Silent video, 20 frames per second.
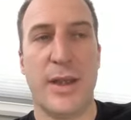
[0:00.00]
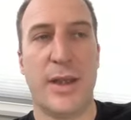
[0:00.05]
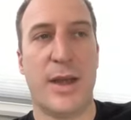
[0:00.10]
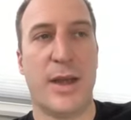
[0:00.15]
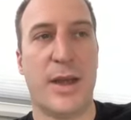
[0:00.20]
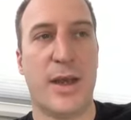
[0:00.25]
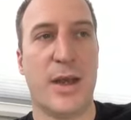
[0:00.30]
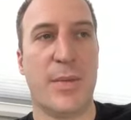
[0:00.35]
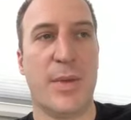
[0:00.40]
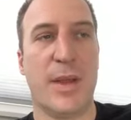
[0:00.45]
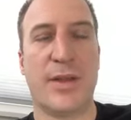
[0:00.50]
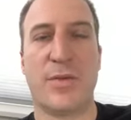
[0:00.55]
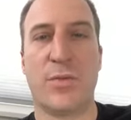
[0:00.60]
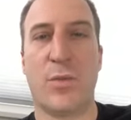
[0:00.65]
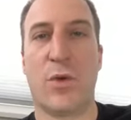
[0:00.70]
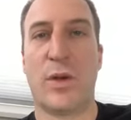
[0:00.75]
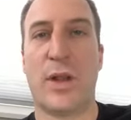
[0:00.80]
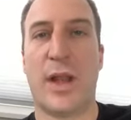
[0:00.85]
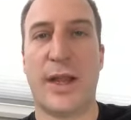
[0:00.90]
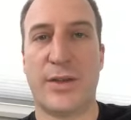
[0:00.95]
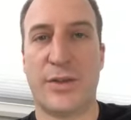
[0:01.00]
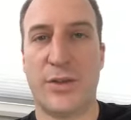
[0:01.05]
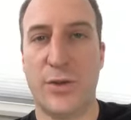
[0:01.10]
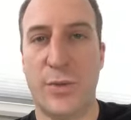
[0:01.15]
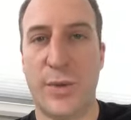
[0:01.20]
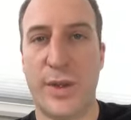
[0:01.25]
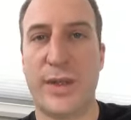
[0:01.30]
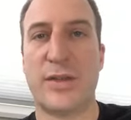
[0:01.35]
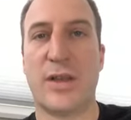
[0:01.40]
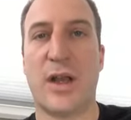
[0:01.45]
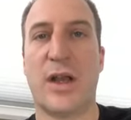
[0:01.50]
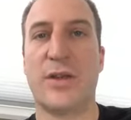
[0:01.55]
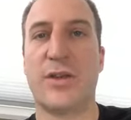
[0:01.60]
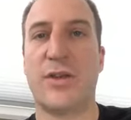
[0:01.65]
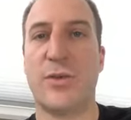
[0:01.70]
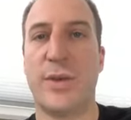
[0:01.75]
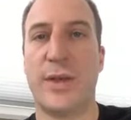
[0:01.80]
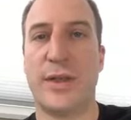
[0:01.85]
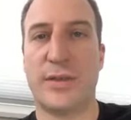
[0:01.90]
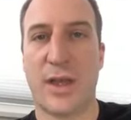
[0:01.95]
Um, it's more like two weeks on,
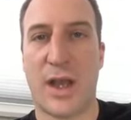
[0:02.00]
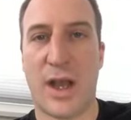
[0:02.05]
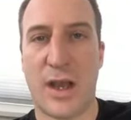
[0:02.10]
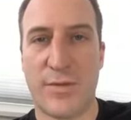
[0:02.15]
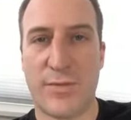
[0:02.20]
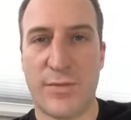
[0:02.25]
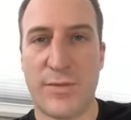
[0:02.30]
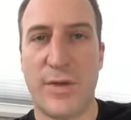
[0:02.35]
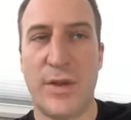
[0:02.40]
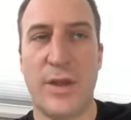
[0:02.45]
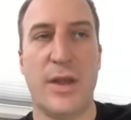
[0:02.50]
two weeks off,